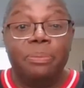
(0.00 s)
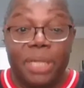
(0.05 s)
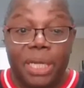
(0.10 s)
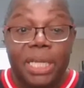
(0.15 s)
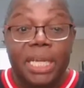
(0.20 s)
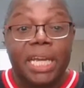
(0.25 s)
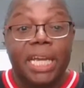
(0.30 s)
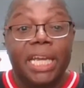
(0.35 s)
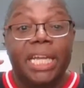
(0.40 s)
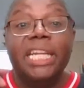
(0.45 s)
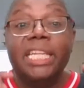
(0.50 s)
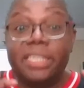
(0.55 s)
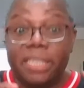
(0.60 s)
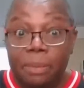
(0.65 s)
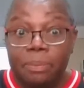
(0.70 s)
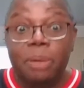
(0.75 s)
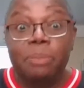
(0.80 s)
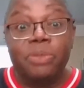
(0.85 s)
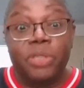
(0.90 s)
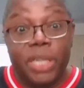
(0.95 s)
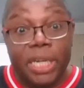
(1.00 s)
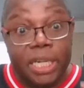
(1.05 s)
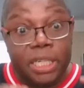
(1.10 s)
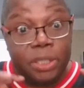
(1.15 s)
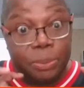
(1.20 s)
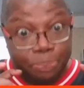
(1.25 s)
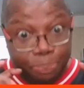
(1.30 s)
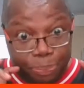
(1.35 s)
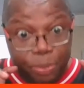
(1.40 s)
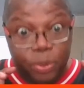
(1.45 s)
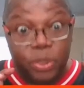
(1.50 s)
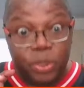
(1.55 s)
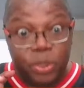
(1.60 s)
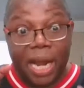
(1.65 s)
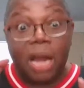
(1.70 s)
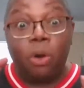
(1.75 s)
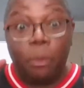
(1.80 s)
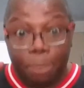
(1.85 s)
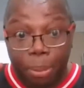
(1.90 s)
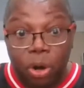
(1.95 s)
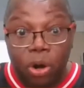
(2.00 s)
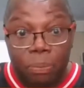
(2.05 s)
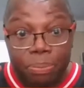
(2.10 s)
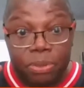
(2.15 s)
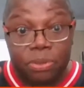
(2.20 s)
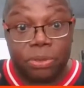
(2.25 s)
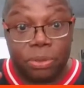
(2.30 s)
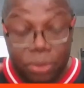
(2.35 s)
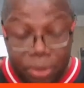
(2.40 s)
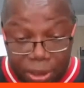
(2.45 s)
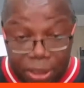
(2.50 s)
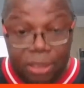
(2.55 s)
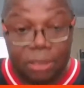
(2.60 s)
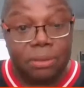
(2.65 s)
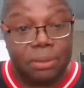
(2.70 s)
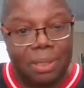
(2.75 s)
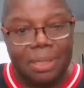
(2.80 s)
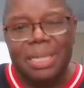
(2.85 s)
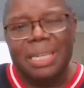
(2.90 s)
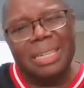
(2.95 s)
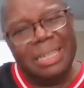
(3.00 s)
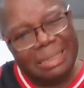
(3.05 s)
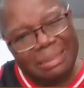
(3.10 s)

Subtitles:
But and then some of them said they put it out on purpose. So, you know.